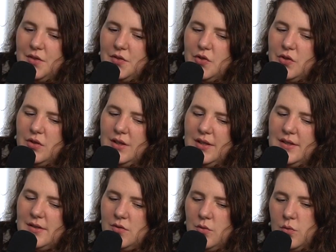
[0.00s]
surely
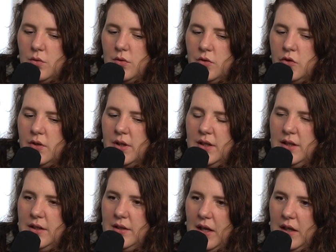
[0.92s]
he's not looking at
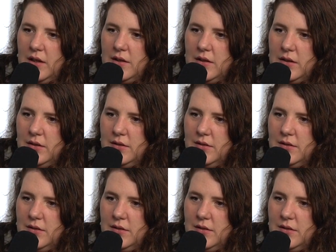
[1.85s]
you and thinking.